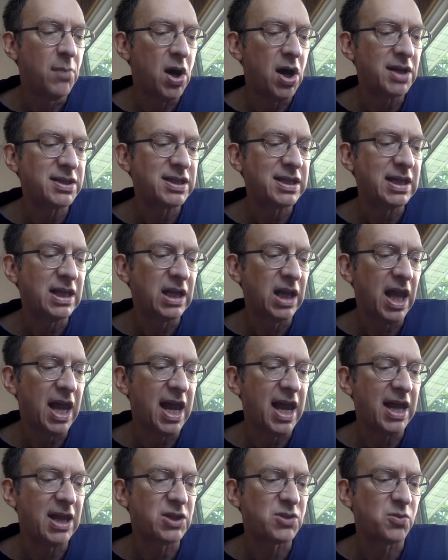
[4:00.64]
mossy
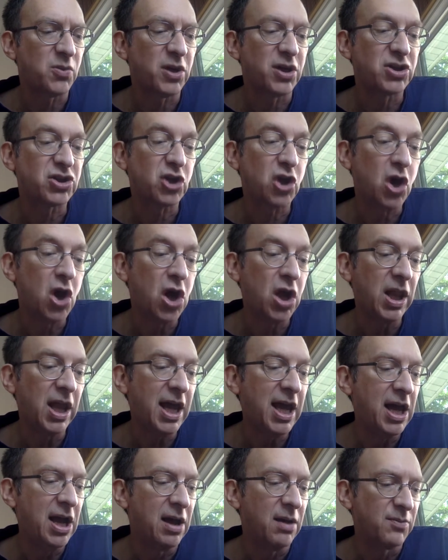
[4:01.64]
glades where tall
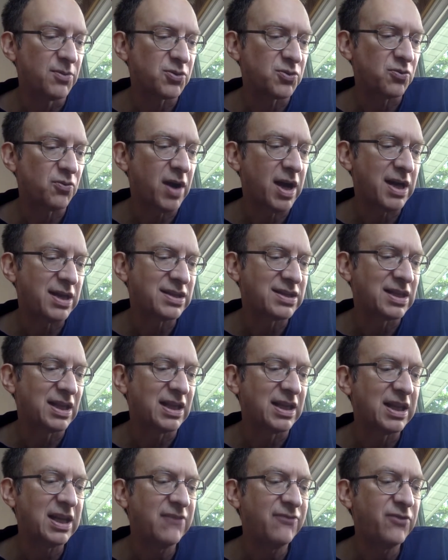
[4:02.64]
elms raised the
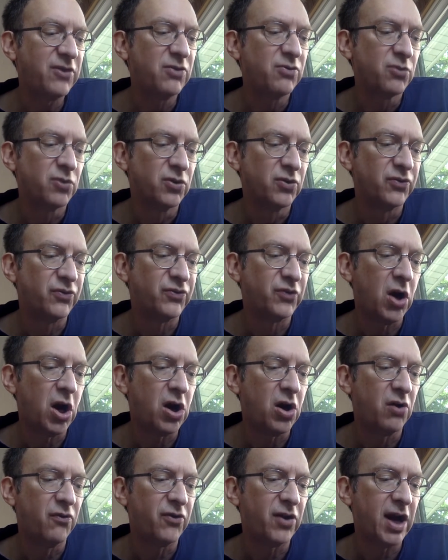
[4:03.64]
leafy roof
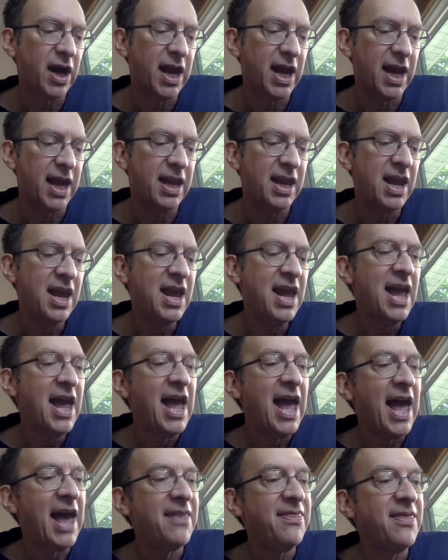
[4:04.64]
far overhead,
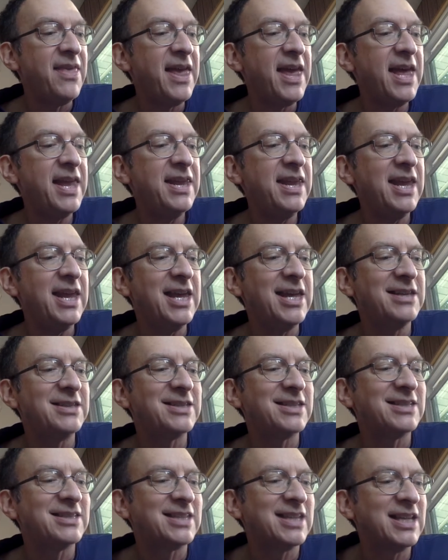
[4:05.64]
and then
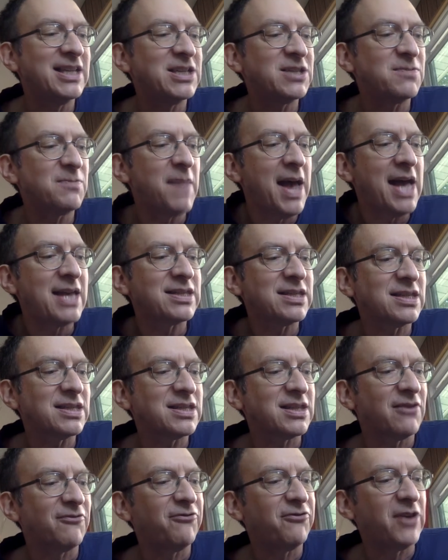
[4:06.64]
into dense
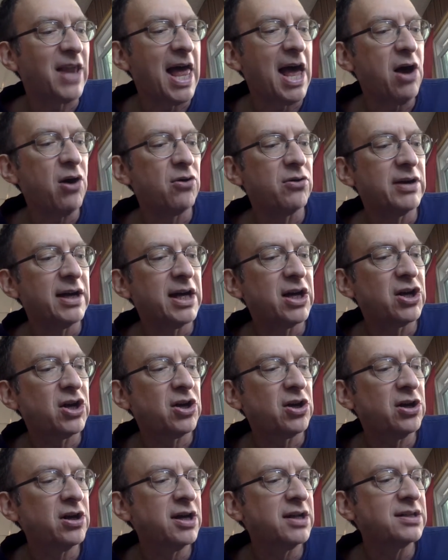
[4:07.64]
masses of flowering
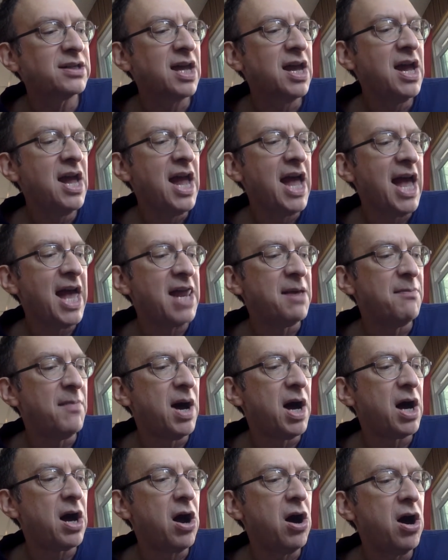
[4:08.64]
currant and
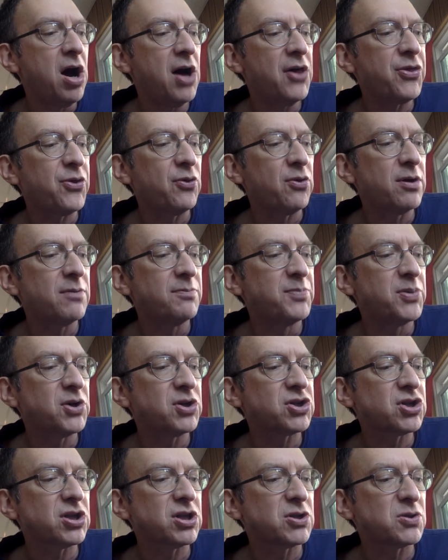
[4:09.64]
among hawthorn
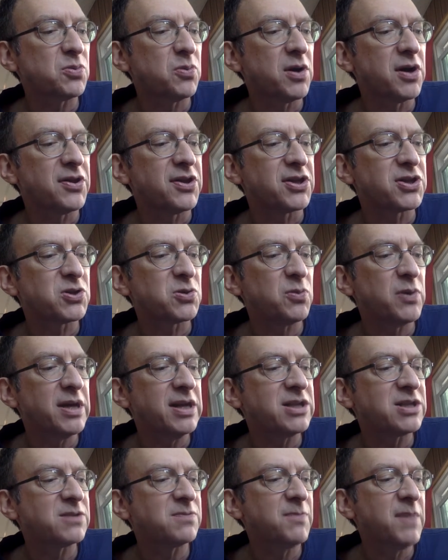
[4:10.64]
bushes where the
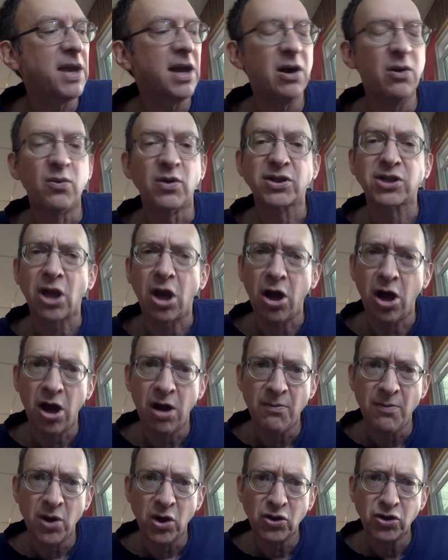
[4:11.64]
sweet smell was
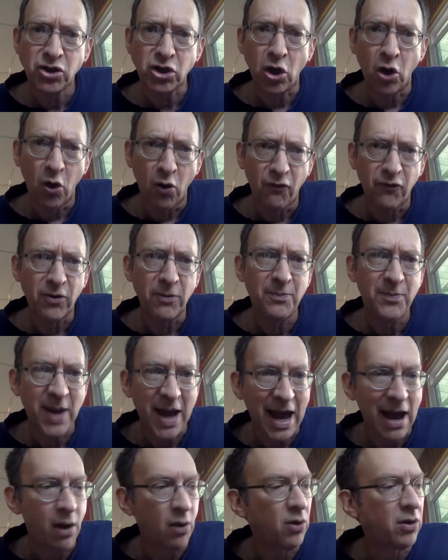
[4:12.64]
almost
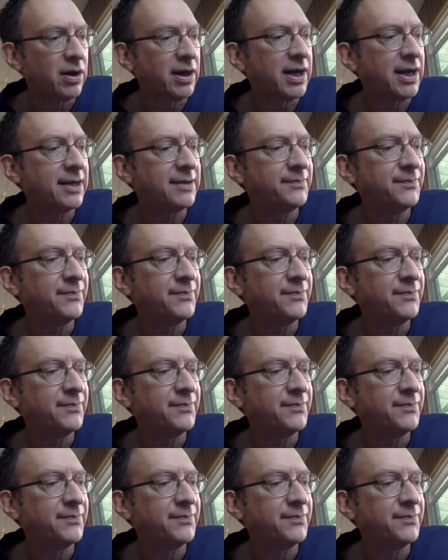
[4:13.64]
overpowering.